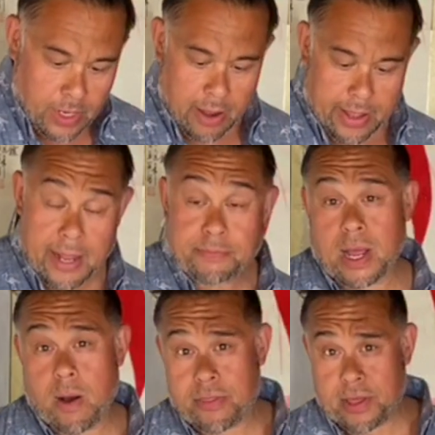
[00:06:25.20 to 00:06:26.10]
Okay,
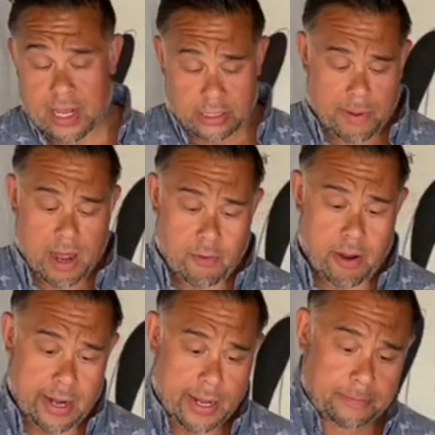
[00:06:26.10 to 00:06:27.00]
no, I think that's about
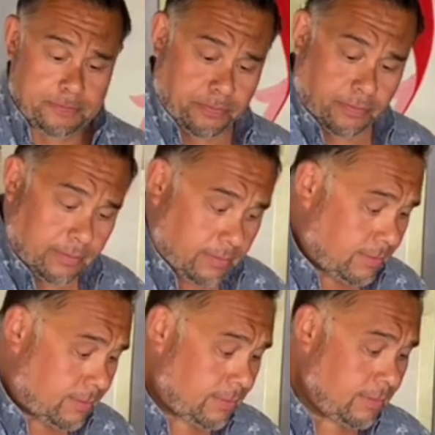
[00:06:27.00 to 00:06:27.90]
right now.
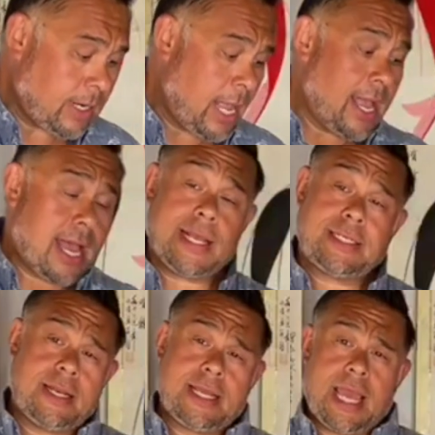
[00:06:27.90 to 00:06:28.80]
And that's
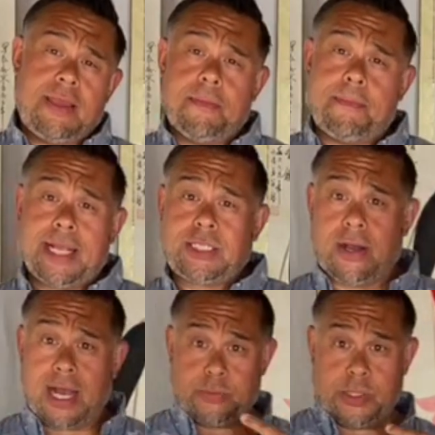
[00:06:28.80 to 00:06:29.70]
going to get even better
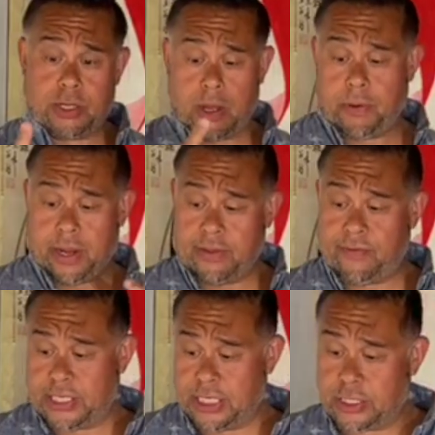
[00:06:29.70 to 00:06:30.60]
as we start putting the
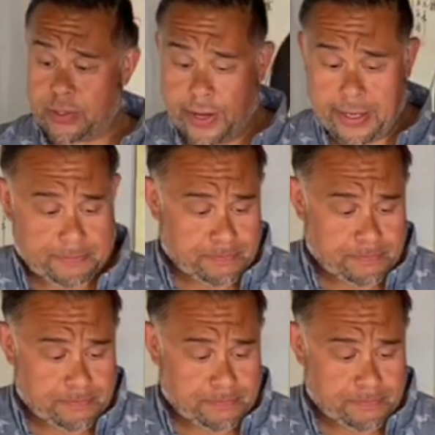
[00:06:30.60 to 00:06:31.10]
veggies through it.